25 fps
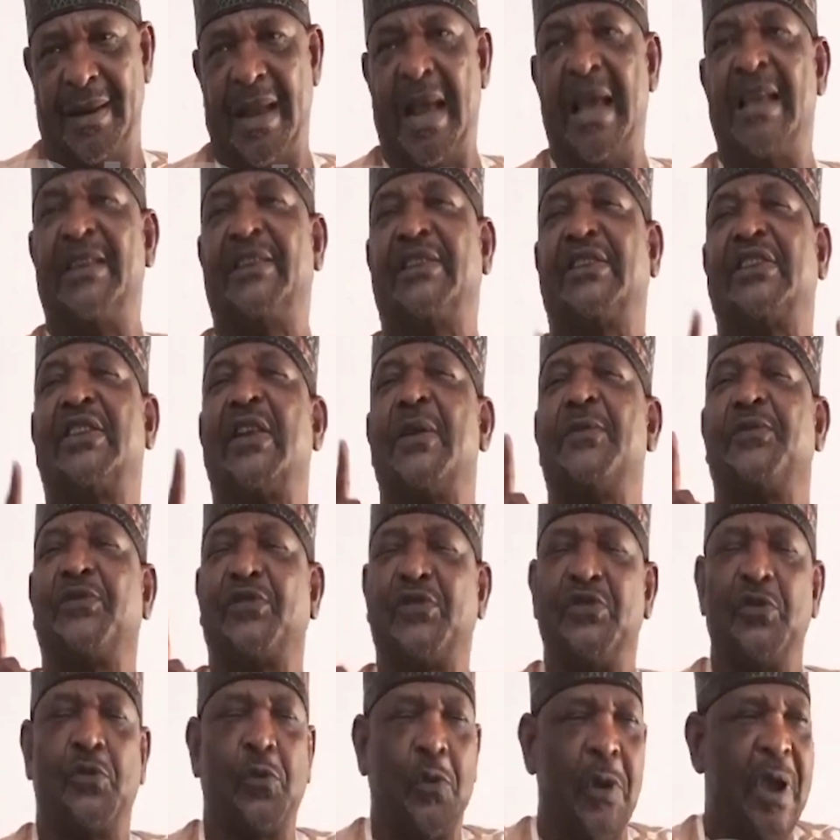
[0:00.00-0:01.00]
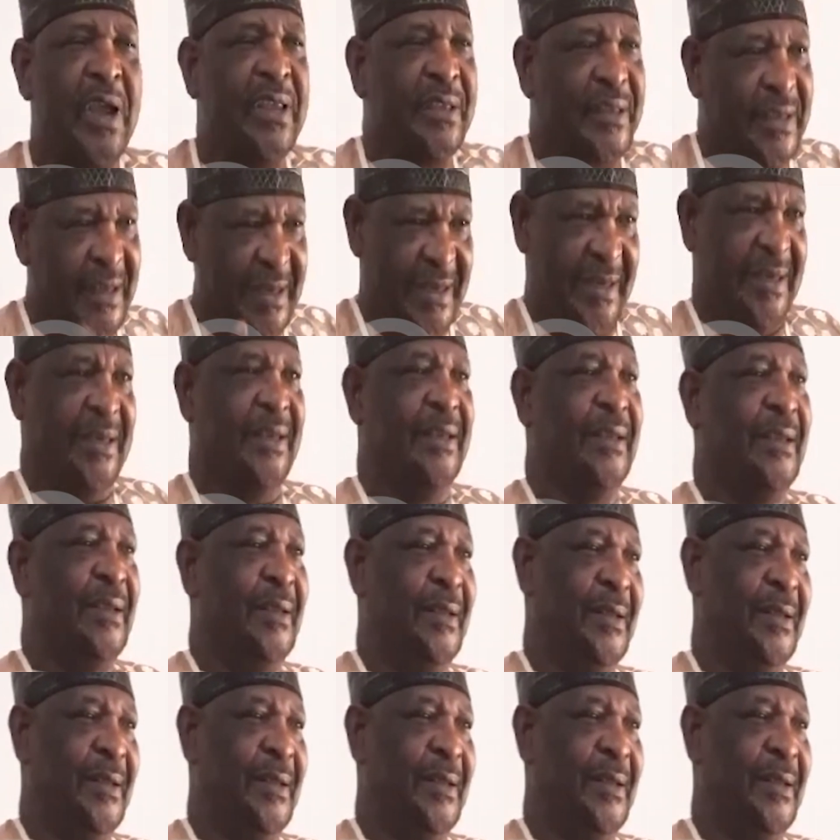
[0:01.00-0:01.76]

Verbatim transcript: and subsequently